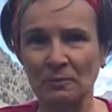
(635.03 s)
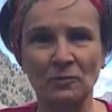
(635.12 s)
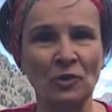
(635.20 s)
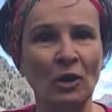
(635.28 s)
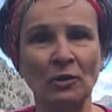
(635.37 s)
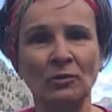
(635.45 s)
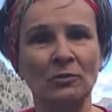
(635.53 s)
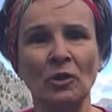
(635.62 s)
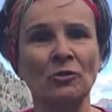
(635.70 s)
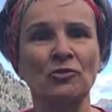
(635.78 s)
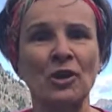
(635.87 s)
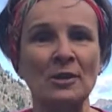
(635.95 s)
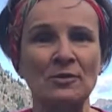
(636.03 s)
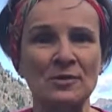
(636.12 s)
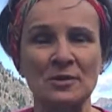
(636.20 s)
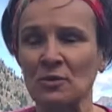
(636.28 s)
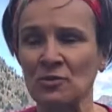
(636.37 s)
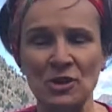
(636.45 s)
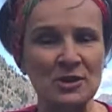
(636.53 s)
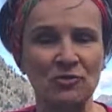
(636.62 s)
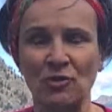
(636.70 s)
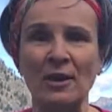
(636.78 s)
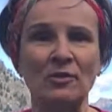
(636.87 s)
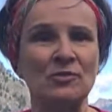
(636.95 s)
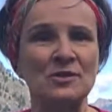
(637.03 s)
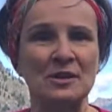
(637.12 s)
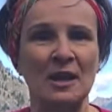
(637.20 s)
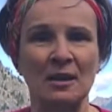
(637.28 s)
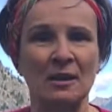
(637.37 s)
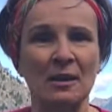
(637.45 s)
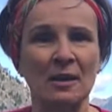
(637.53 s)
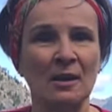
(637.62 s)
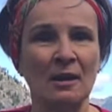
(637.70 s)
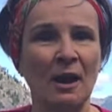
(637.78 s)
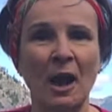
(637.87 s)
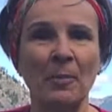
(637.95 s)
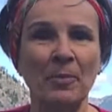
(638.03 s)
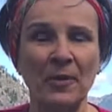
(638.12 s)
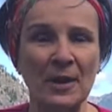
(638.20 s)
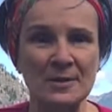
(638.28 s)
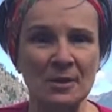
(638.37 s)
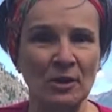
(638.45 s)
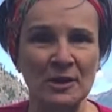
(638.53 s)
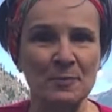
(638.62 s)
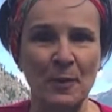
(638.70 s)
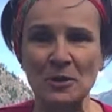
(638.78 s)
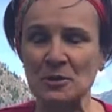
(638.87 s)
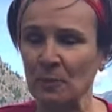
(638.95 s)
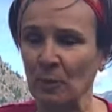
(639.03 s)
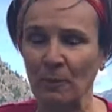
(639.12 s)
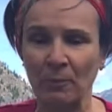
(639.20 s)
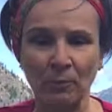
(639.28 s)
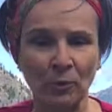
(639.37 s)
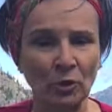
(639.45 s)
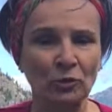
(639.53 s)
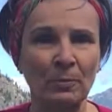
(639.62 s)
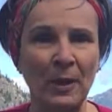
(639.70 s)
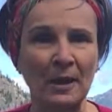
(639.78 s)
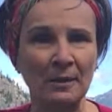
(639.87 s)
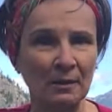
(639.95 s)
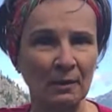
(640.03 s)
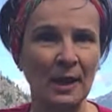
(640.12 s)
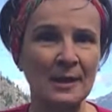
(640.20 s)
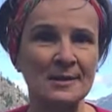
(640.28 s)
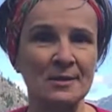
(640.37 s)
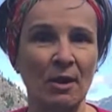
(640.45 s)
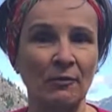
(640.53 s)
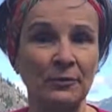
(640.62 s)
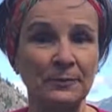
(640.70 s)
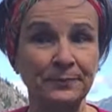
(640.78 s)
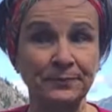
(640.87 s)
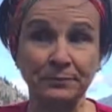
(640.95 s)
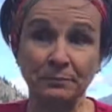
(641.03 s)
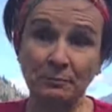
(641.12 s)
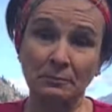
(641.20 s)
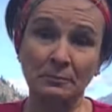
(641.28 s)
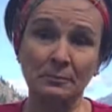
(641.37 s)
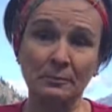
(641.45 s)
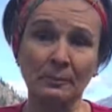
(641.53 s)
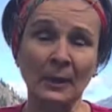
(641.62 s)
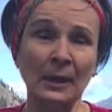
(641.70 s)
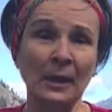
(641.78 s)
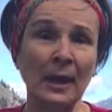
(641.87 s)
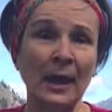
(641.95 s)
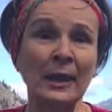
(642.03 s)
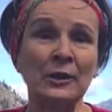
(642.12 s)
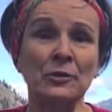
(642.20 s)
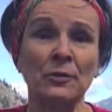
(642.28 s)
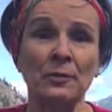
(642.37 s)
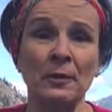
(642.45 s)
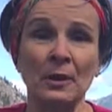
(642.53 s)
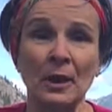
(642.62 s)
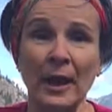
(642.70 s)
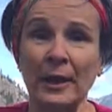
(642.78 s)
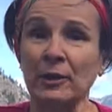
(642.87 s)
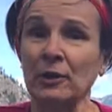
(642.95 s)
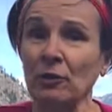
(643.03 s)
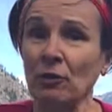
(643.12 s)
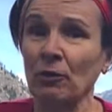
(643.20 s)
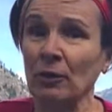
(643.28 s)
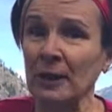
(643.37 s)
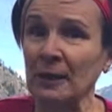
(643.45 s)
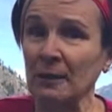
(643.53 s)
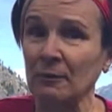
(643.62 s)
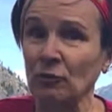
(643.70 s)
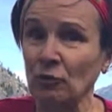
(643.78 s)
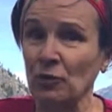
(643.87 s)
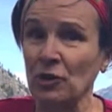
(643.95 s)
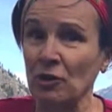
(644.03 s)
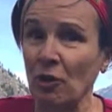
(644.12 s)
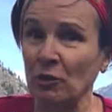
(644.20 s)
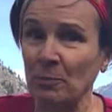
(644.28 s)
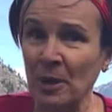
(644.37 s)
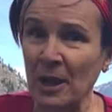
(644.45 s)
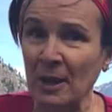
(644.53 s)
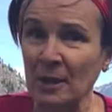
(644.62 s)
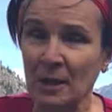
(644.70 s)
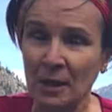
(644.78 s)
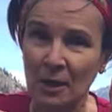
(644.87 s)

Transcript: don't try to, you're just trying to stay up as long as possible. Go to bed, lights off. And in your little 2-year-old brain,